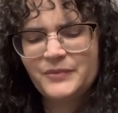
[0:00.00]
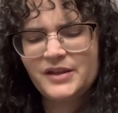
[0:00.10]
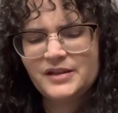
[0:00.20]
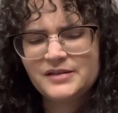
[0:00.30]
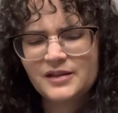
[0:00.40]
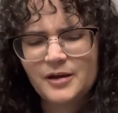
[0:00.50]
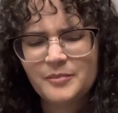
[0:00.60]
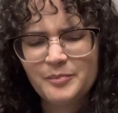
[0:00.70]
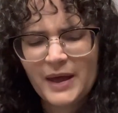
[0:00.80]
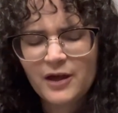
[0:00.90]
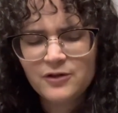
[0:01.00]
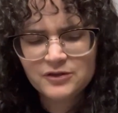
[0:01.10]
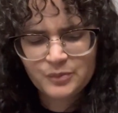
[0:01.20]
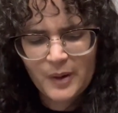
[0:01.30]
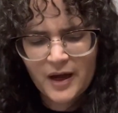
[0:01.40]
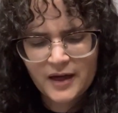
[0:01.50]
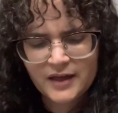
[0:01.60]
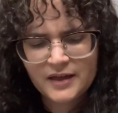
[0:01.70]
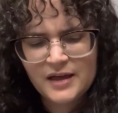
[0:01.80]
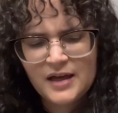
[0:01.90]
is compelled
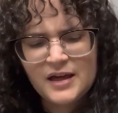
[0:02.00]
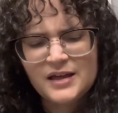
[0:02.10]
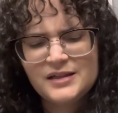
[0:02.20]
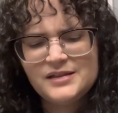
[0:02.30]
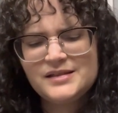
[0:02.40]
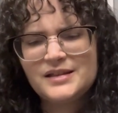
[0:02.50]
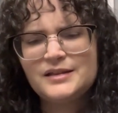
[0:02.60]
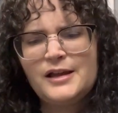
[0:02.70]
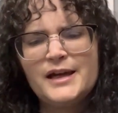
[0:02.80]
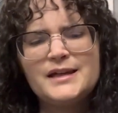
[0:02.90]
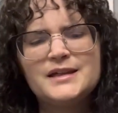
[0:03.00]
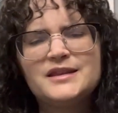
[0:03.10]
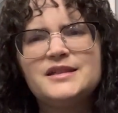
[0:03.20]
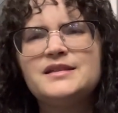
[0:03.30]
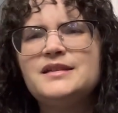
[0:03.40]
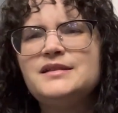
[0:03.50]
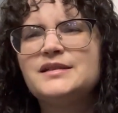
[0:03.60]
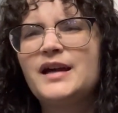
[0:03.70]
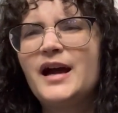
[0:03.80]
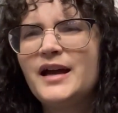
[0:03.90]
by is, like, this
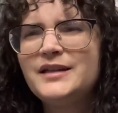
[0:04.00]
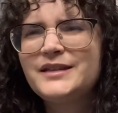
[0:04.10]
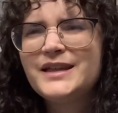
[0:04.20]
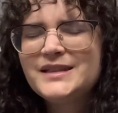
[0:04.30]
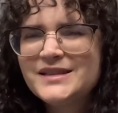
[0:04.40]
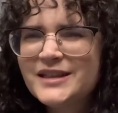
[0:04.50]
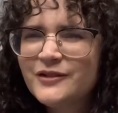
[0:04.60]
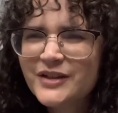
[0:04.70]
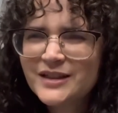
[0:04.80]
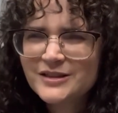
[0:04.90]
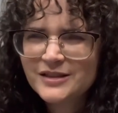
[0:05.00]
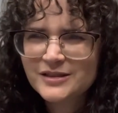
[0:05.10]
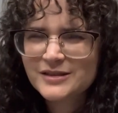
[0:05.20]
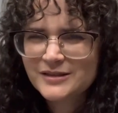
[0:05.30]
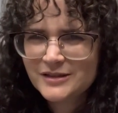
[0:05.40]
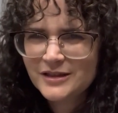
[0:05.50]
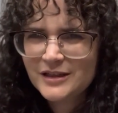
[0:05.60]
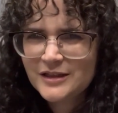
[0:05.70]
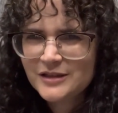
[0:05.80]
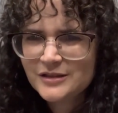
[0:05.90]
is like, it's giving
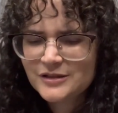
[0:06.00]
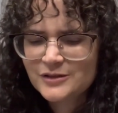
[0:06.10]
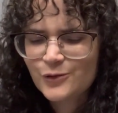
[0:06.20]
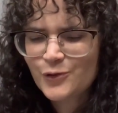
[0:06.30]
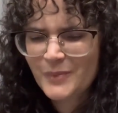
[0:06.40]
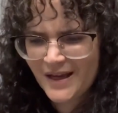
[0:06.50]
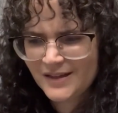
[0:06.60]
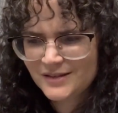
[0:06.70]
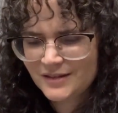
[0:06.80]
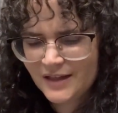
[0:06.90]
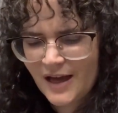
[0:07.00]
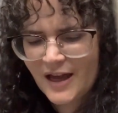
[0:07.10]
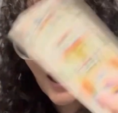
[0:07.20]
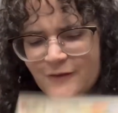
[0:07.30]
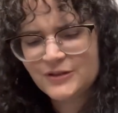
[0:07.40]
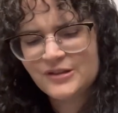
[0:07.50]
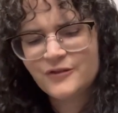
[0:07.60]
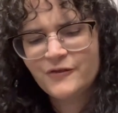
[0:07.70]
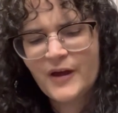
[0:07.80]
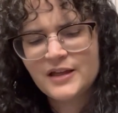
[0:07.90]
soulmate. Like, I have to
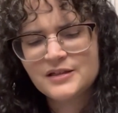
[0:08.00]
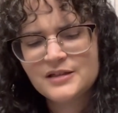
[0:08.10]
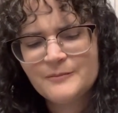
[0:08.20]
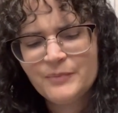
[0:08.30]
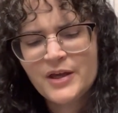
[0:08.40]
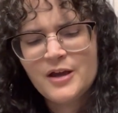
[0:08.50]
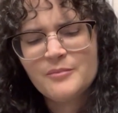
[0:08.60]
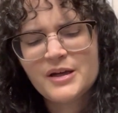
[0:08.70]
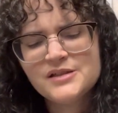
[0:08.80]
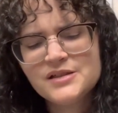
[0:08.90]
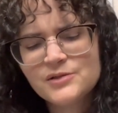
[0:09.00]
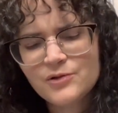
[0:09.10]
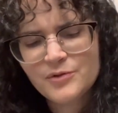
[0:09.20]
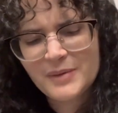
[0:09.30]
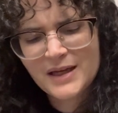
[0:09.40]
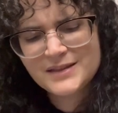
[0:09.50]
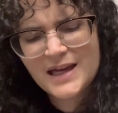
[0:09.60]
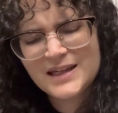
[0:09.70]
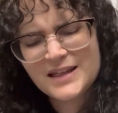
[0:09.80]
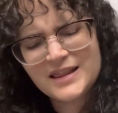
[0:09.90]
defend my soulmate.
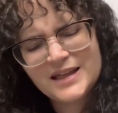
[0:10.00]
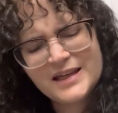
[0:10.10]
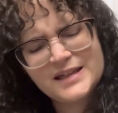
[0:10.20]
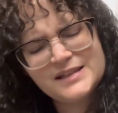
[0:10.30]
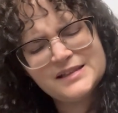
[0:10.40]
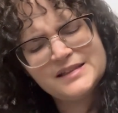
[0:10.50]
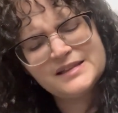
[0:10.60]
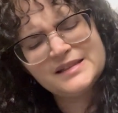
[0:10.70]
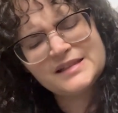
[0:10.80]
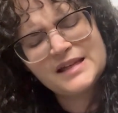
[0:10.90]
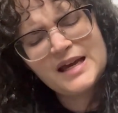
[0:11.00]
And the thing is,